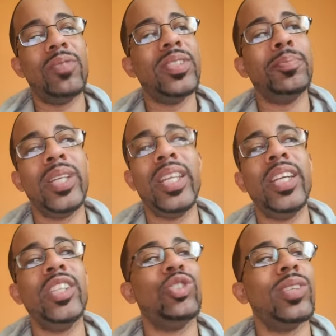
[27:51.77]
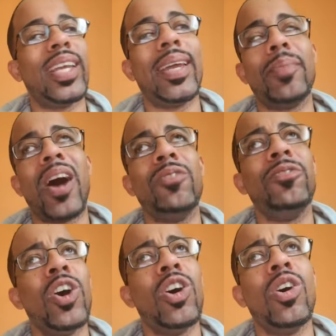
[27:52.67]
It was me, Julianne
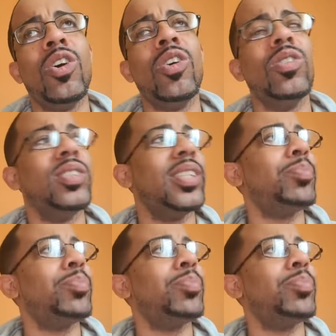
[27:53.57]
Malveaux,